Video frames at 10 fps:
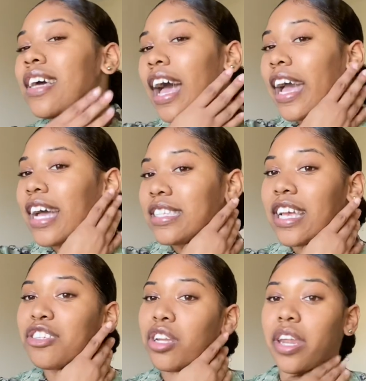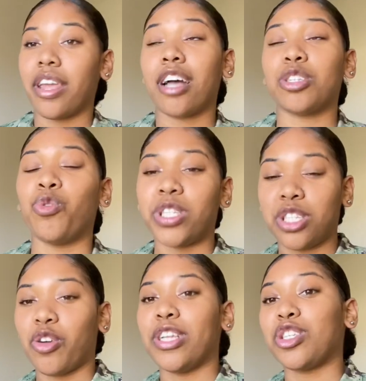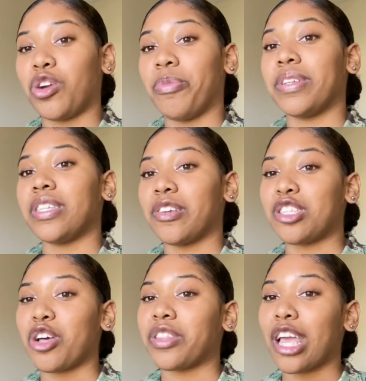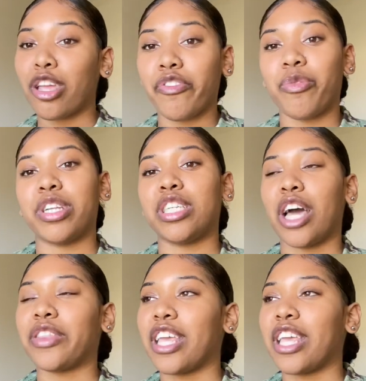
I got to answer a lot of y'all's questions on Instagram and stuff. So thank you for reaching out.